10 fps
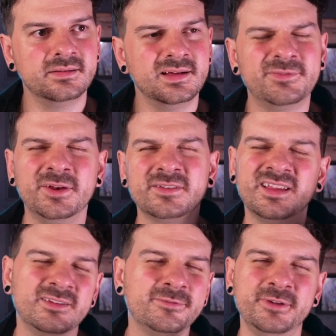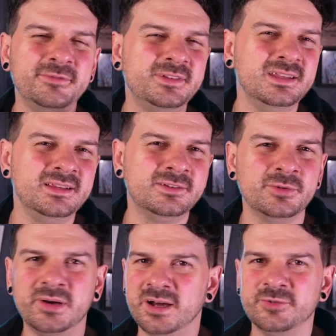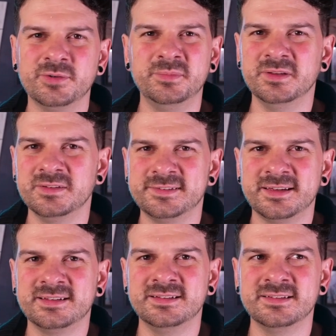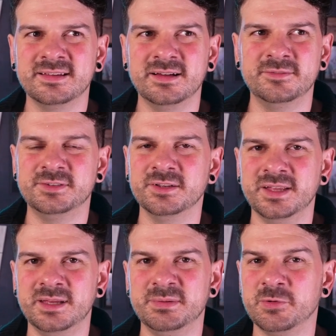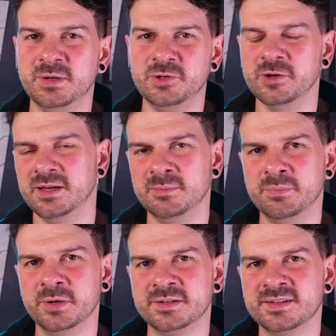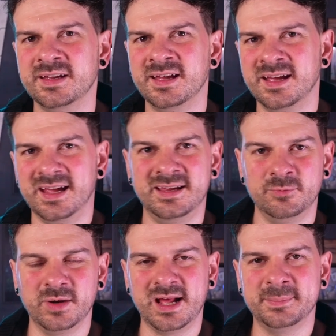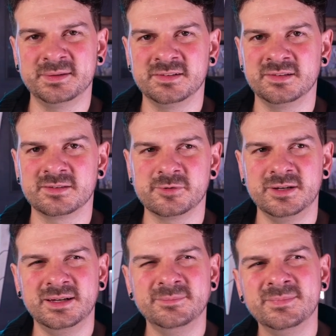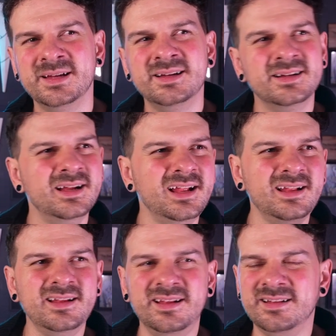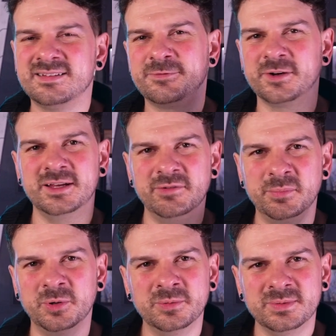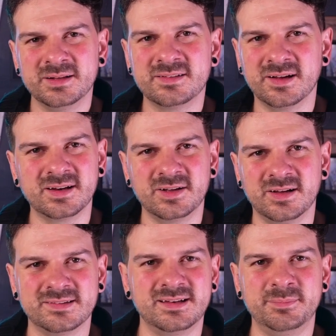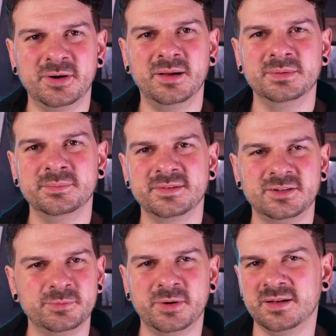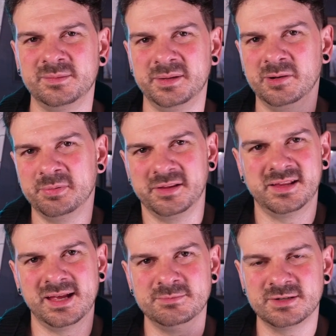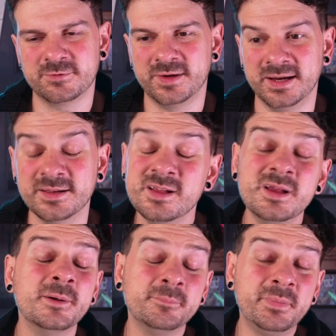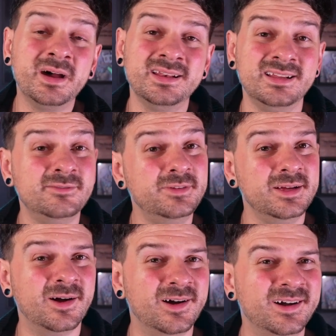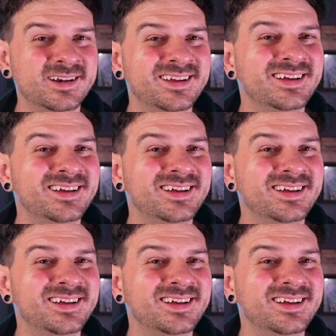if there's like 50 to 100 milliseconds of delay between your input and what happens on the screen, it's forgivable. It's not going to cause any problems. Like, you're probably going to be able to play the game just fine. But in VR,